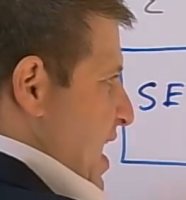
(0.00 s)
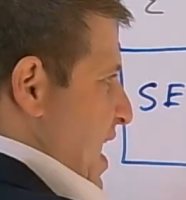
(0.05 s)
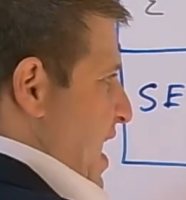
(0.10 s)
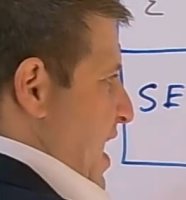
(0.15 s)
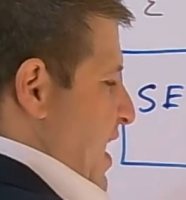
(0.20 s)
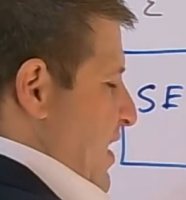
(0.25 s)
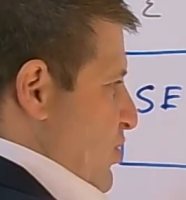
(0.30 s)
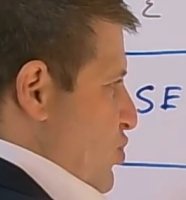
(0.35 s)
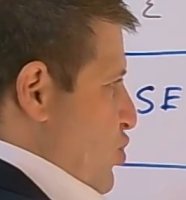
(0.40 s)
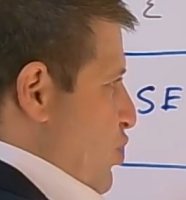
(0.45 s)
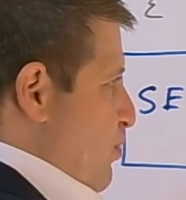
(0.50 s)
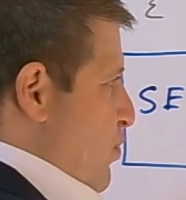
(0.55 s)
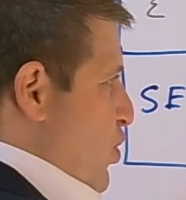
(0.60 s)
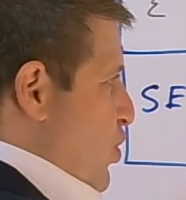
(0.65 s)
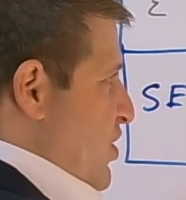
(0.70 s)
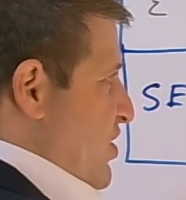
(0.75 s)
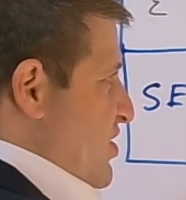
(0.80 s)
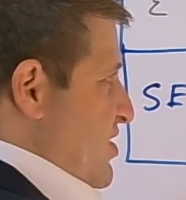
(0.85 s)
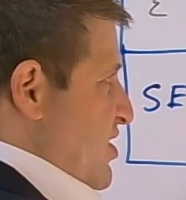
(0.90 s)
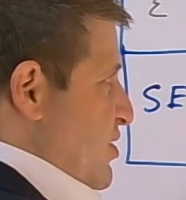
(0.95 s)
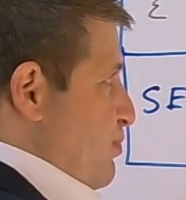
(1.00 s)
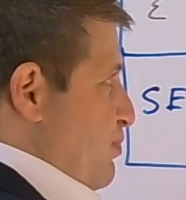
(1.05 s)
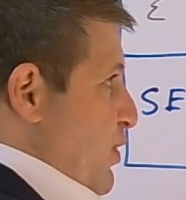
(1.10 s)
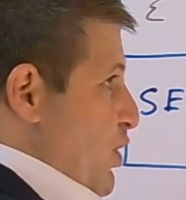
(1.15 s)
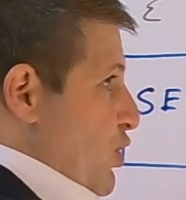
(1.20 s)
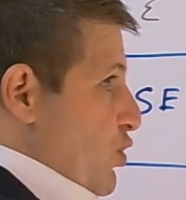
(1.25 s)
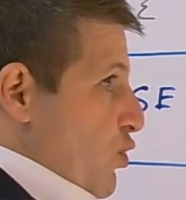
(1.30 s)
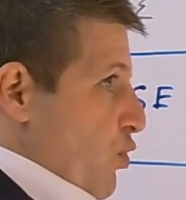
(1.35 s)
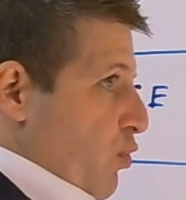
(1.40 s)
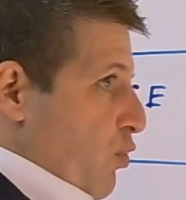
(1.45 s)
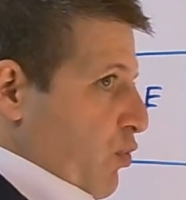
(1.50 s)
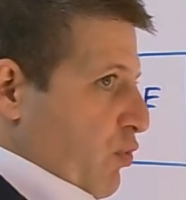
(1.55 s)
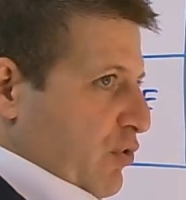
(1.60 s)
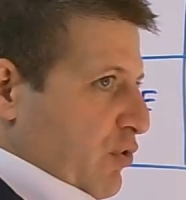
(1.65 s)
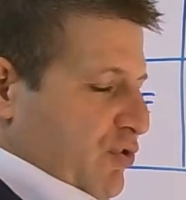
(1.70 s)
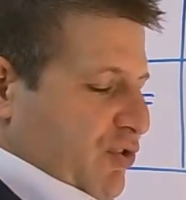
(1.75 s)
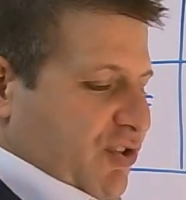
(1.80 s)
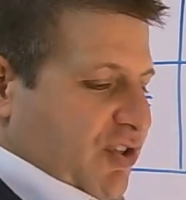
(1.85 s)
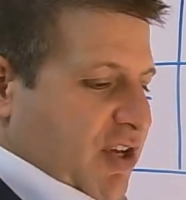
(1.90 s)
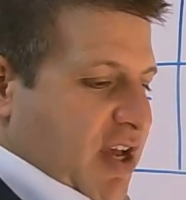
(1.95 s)
and commodities,
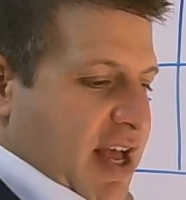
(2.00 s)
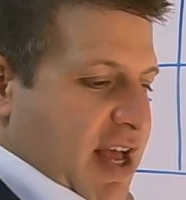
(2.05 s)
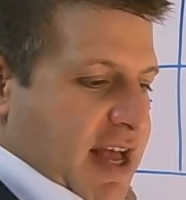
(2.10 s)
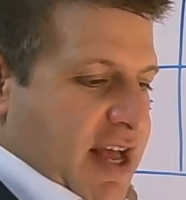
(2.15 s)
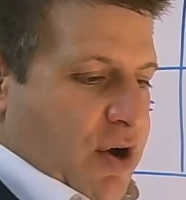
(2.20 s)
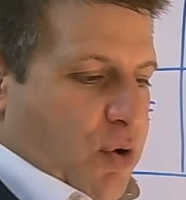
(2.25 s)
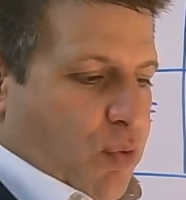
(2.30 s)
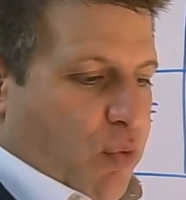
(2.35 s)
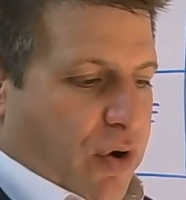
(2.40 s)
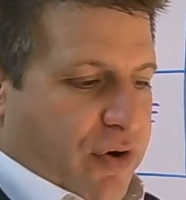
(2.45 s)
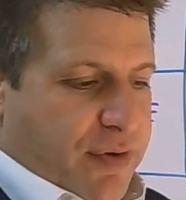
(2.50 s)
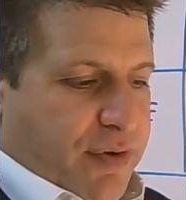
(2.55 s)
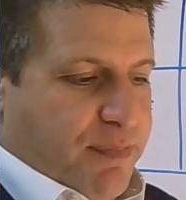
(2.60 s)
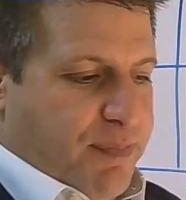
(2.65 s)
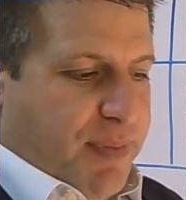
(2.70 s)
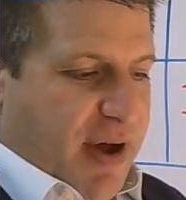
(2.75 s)
because Warren